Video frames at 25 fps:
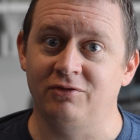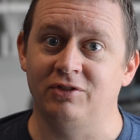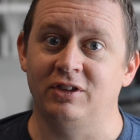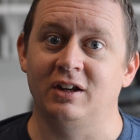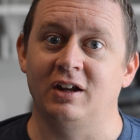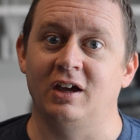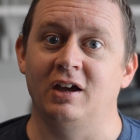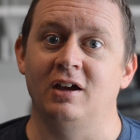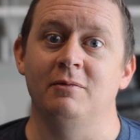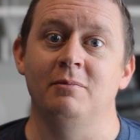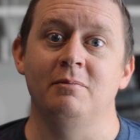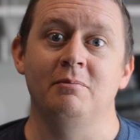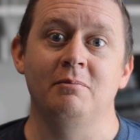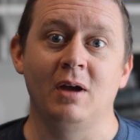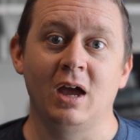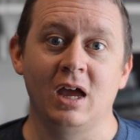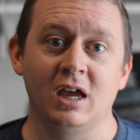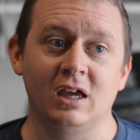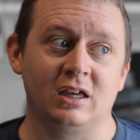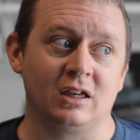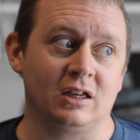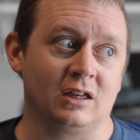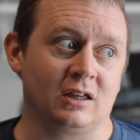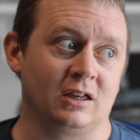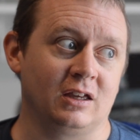that I am
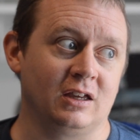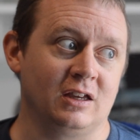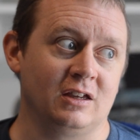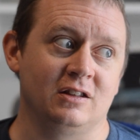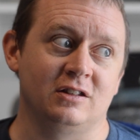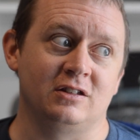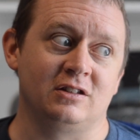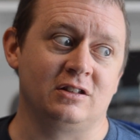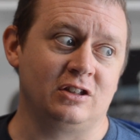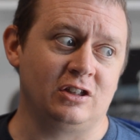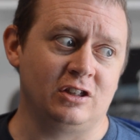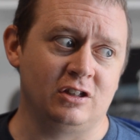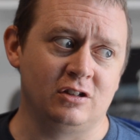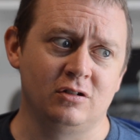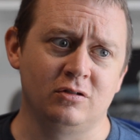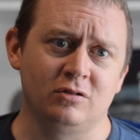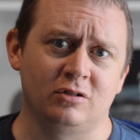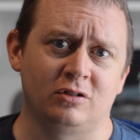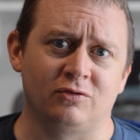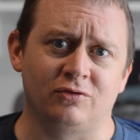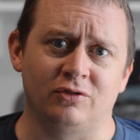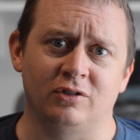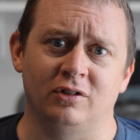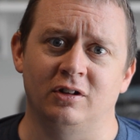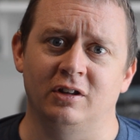making is
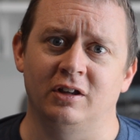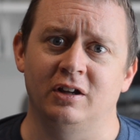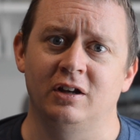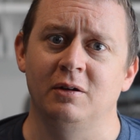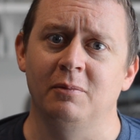useful and